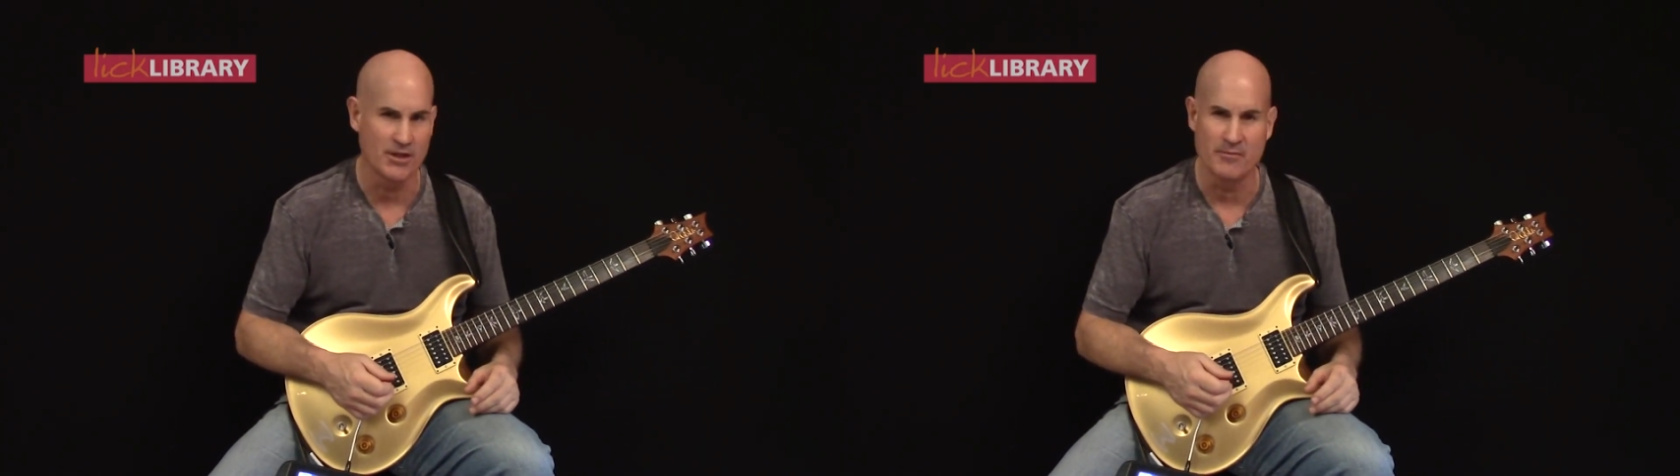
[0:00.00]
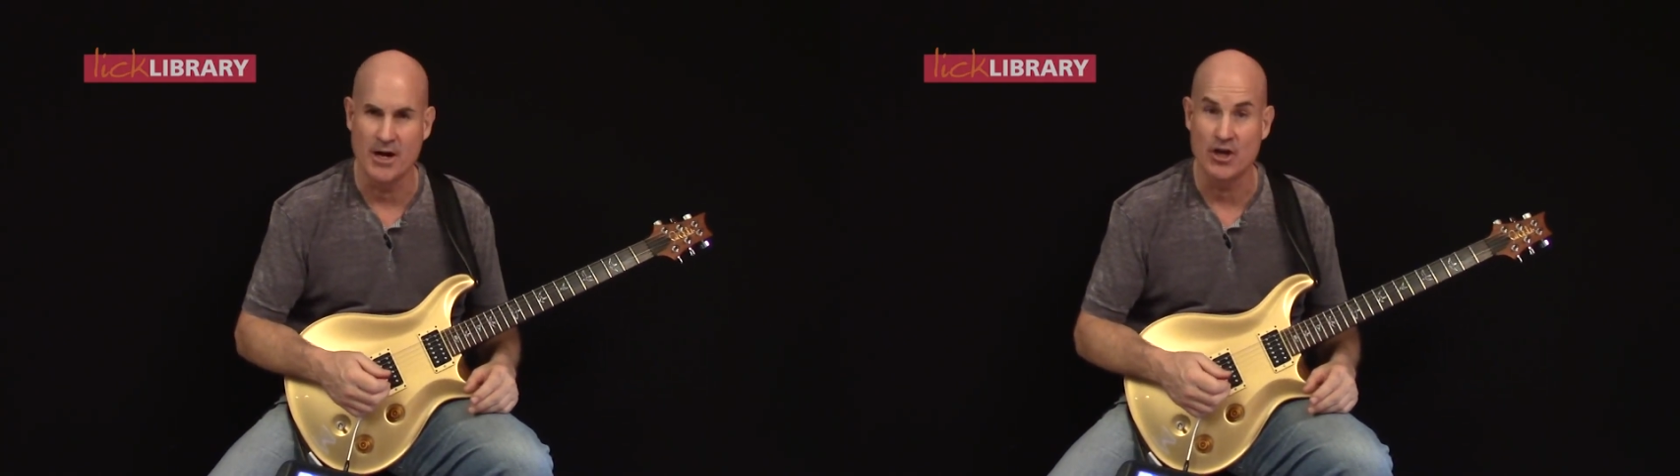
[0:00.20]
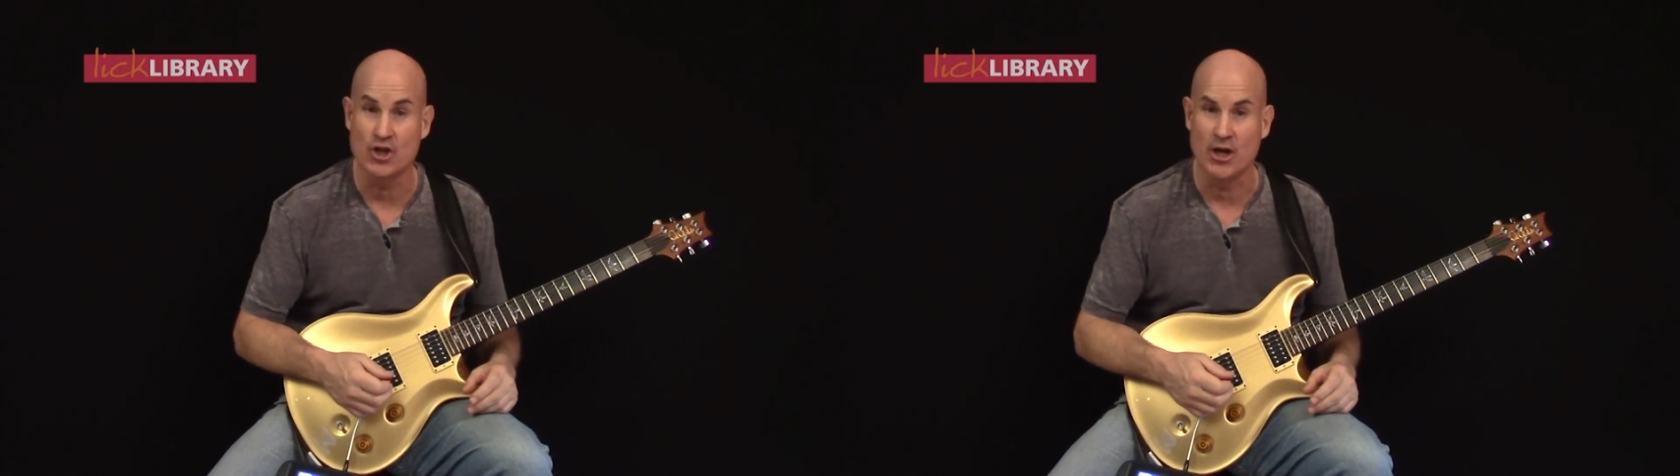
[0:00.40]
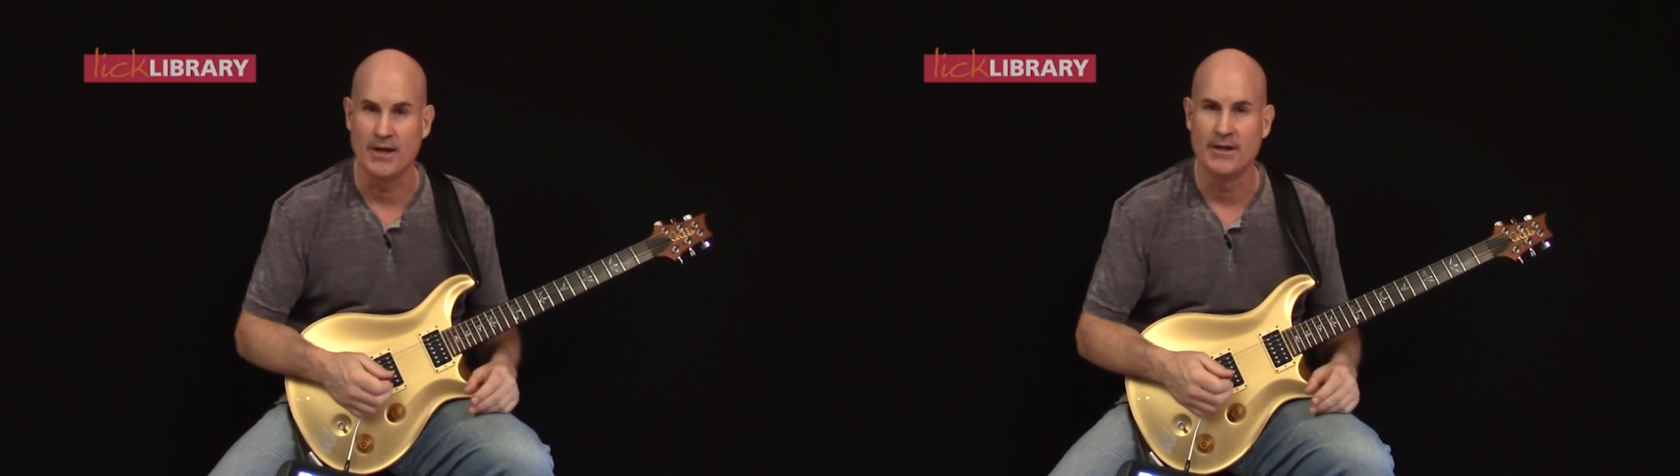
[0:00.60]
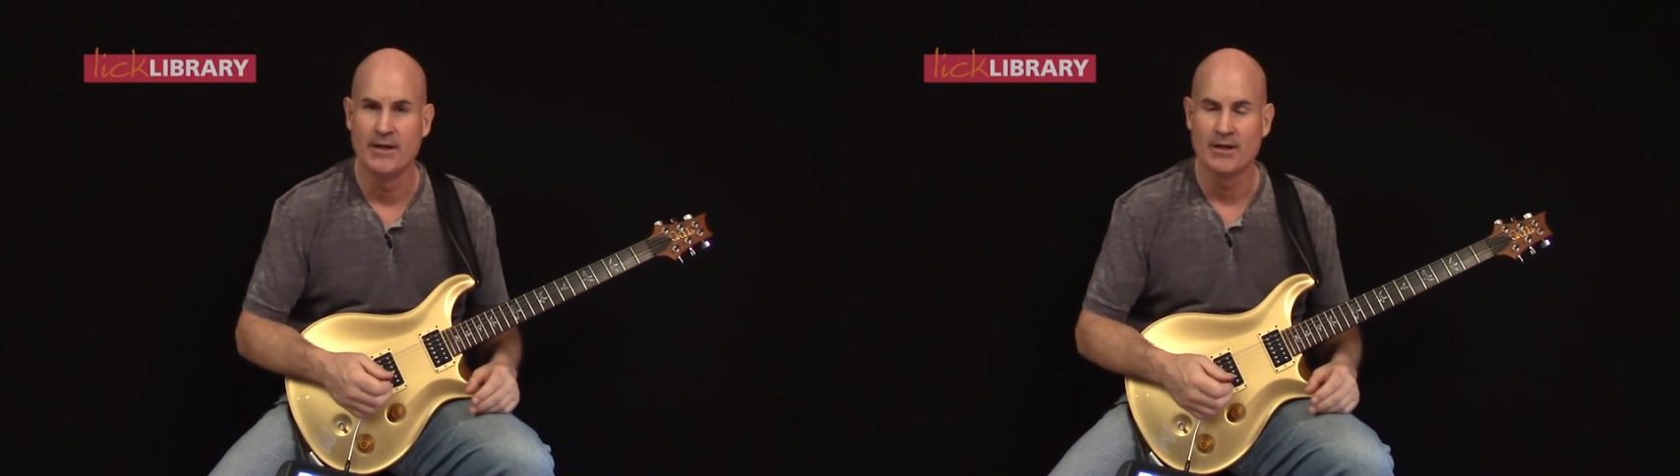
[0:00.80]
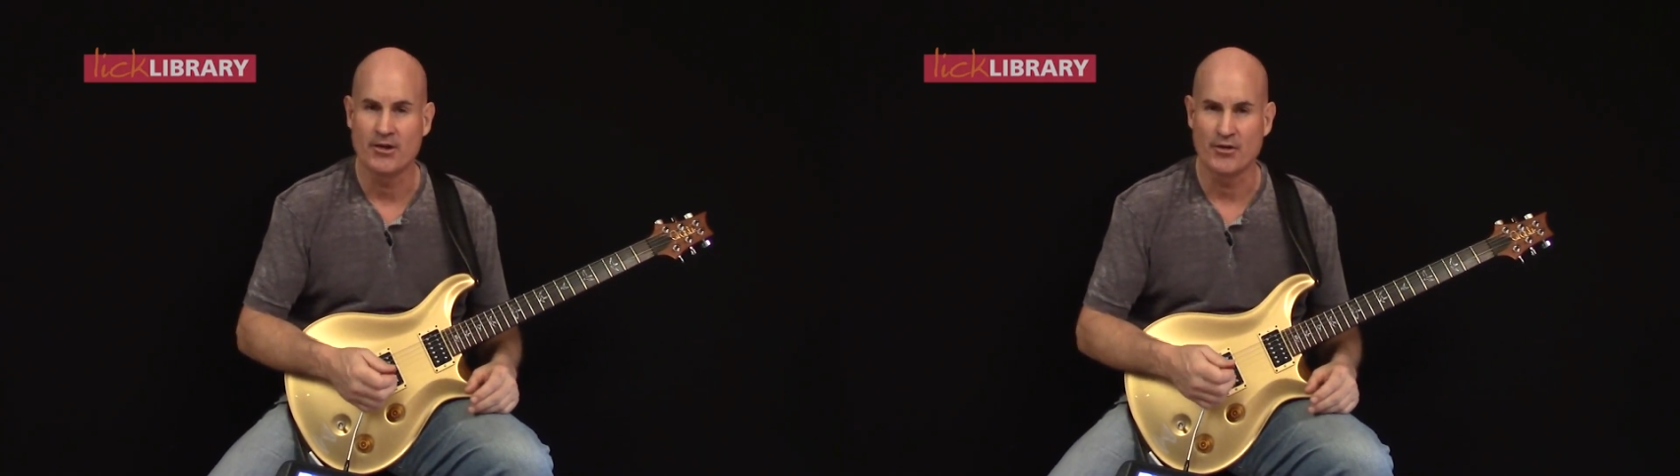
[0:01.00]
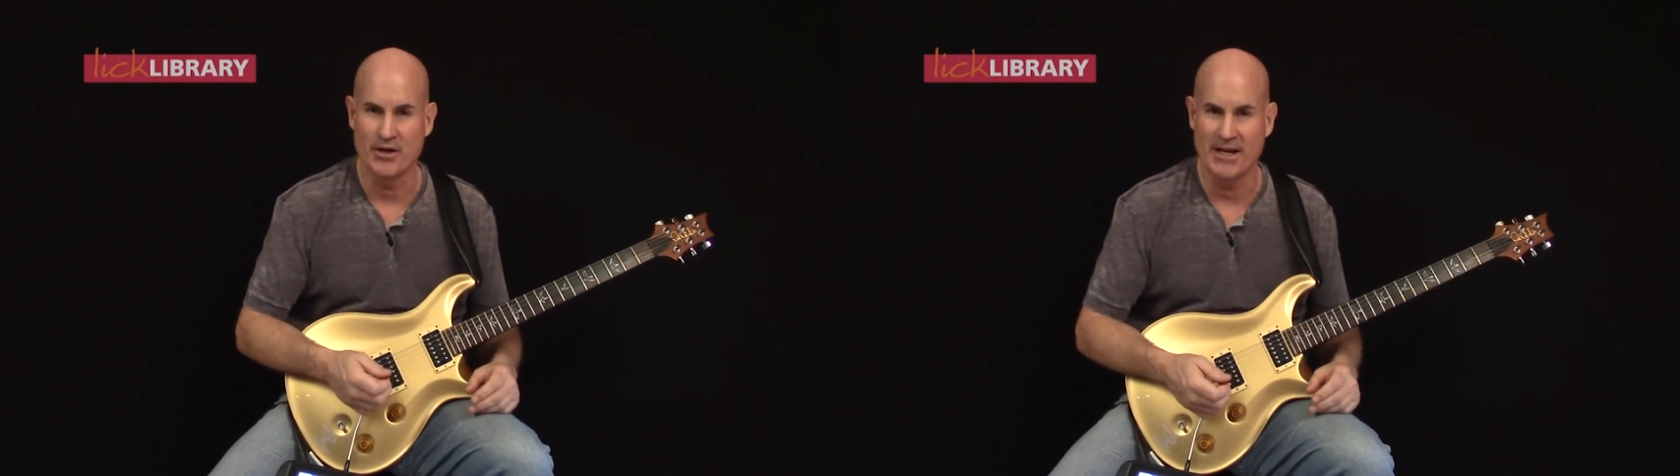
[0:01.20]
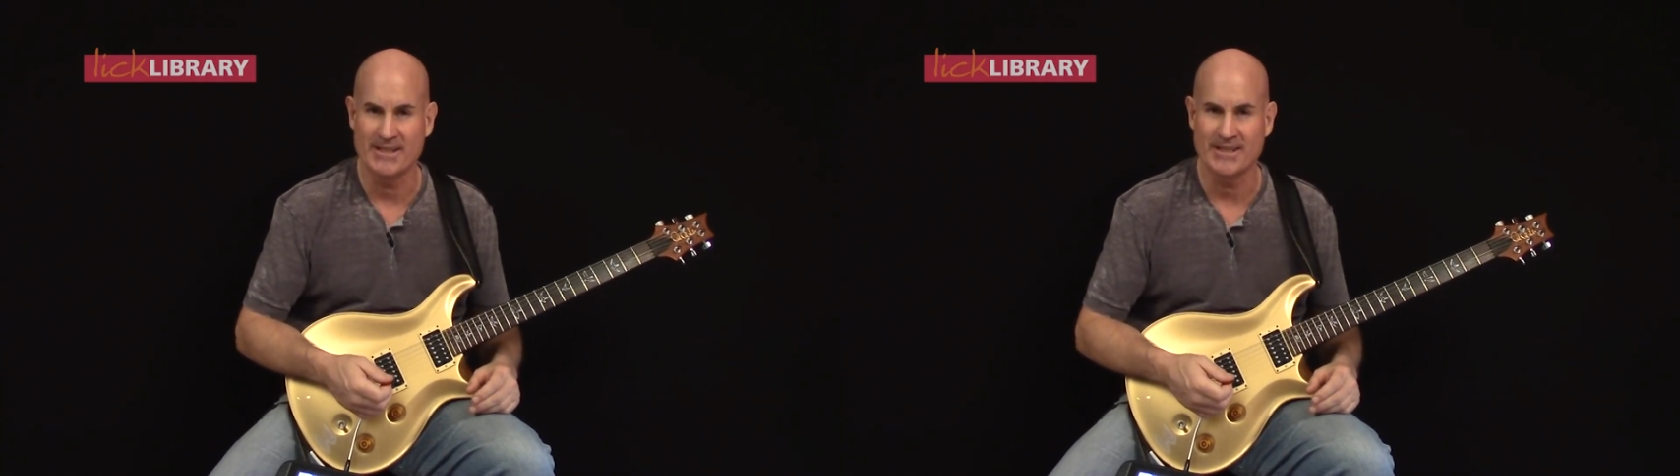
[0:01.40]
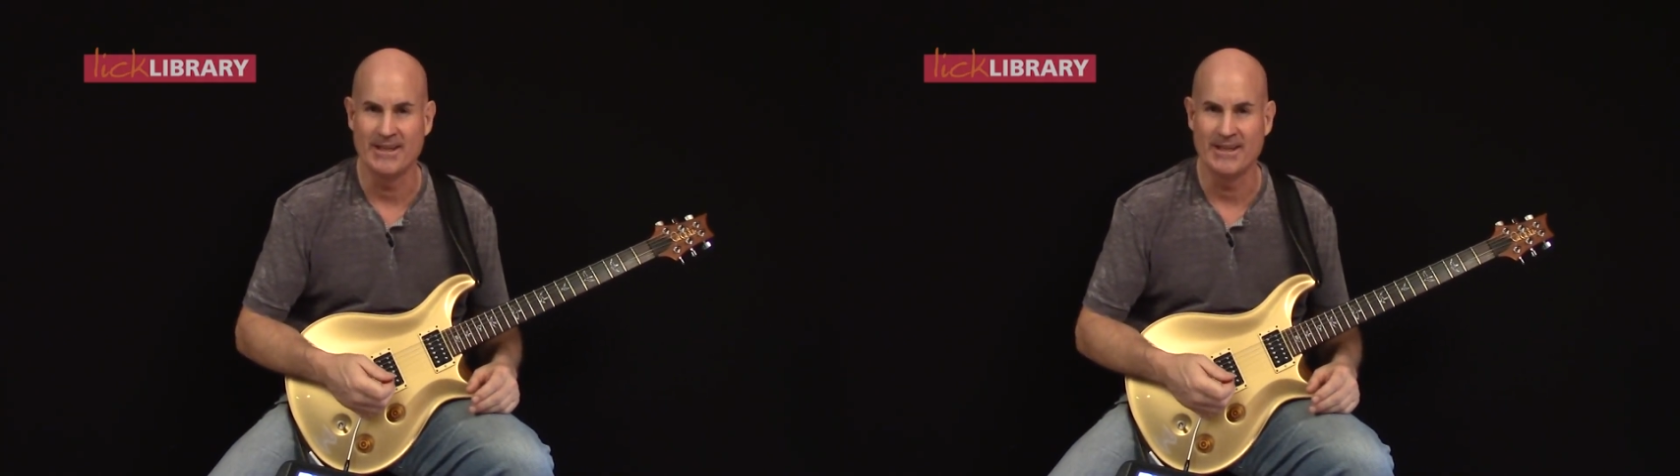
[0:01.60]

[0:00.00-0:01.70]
you might try and create